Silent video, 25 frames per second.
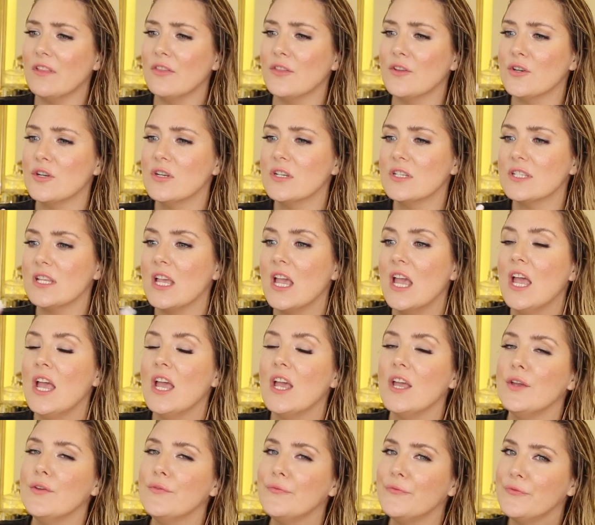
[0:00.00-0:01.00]
that there's
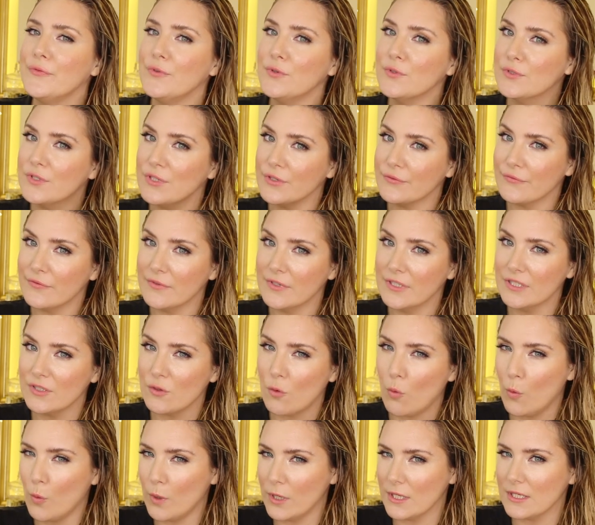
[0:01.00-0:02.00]
a few
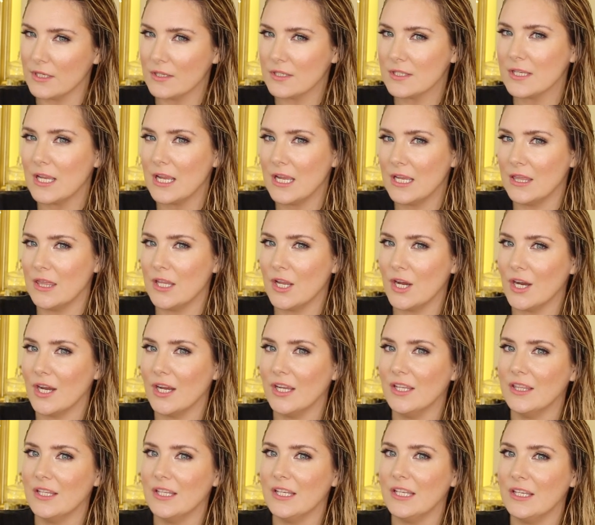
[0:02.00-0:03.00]
different oils in there
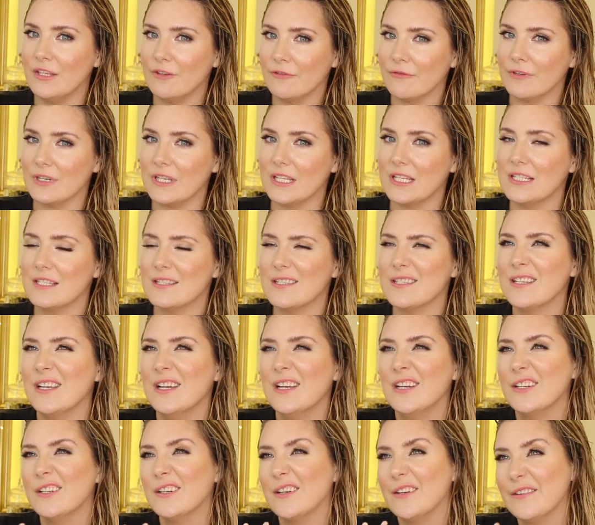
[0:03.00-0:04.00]
in the ingredients.
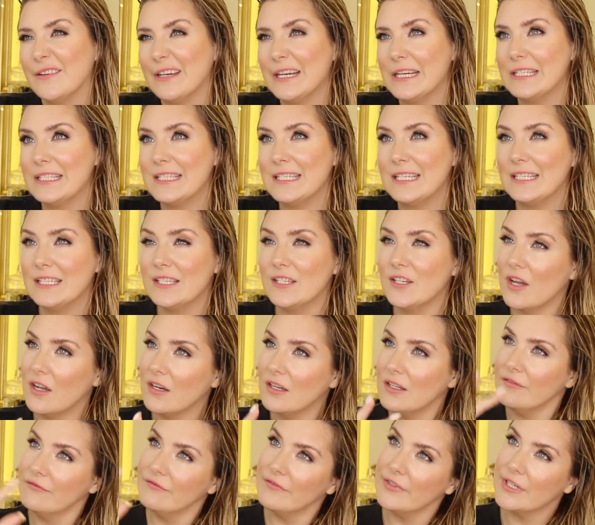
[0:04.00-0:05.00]
Granted,
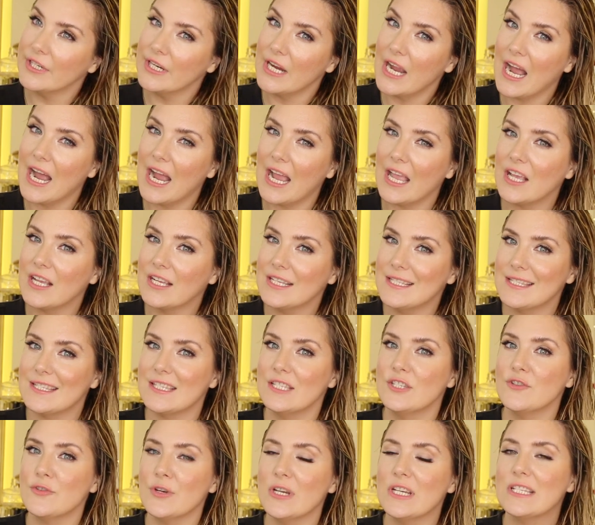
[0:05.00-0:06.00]
not in very high
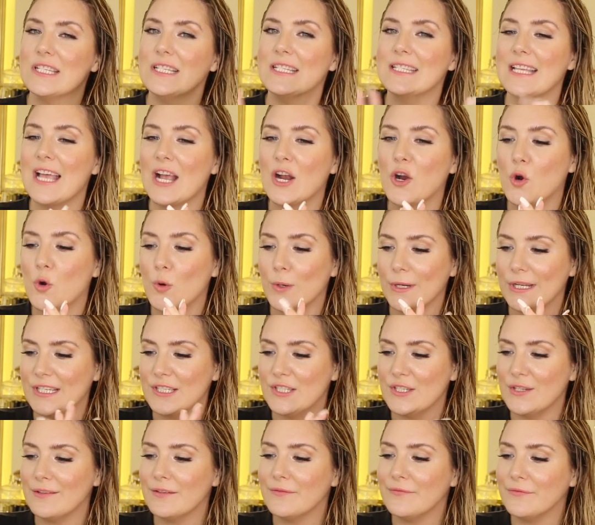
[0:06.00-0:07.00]
concentrations
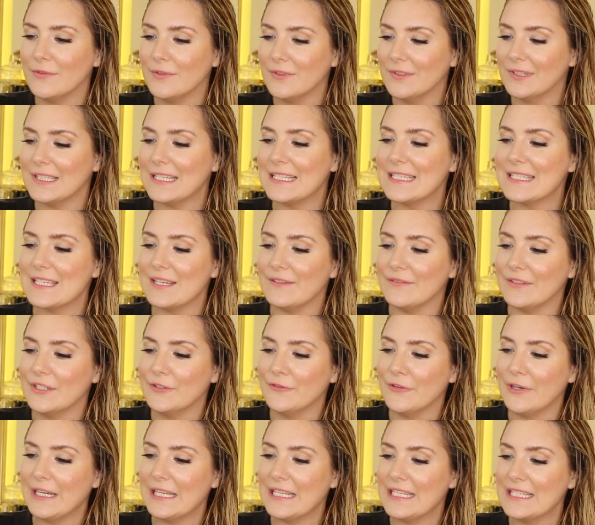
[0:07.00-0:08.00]
according to the full list of
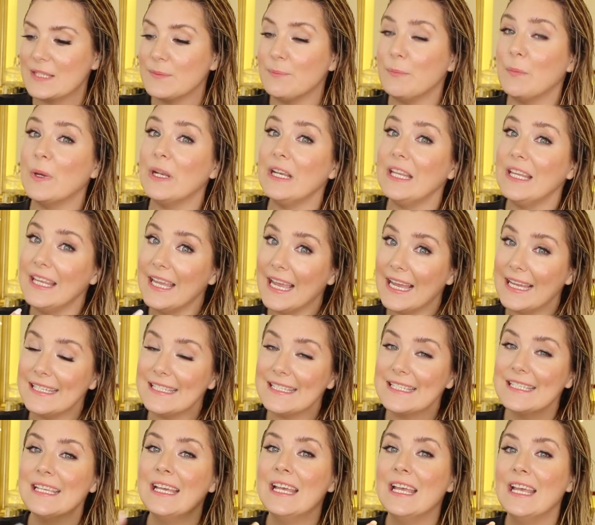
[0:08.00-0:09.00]
ingredients, but
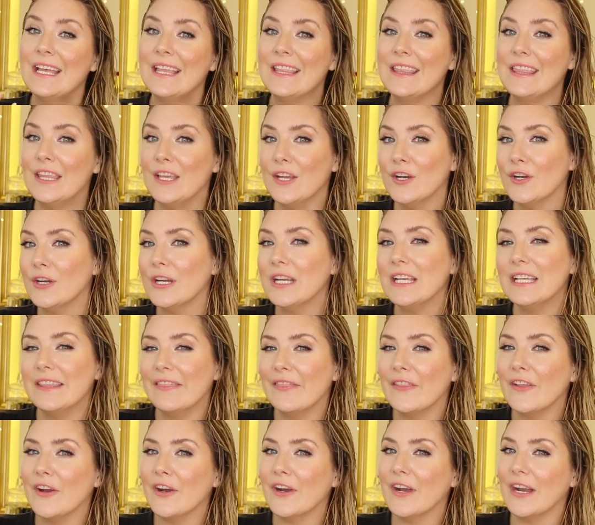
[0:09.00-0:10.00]
yet they're
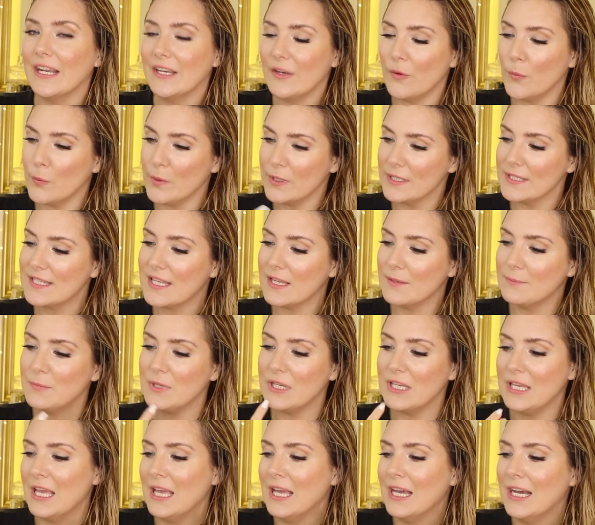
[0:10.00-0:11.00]
in there, and oils can
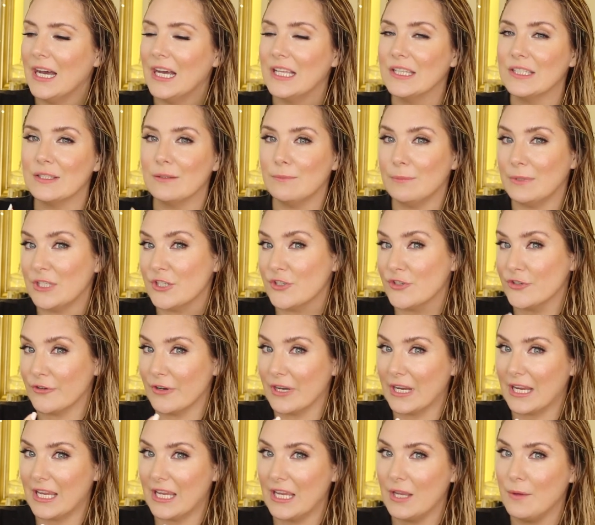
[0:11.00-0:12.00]
be a little bit
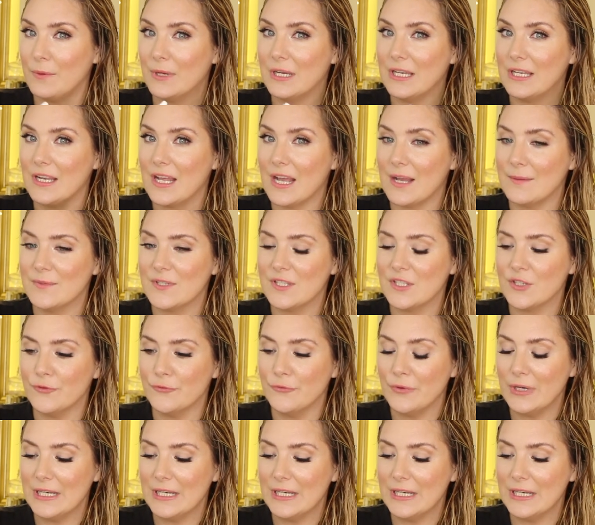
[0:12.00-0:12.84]
tricky when it comes to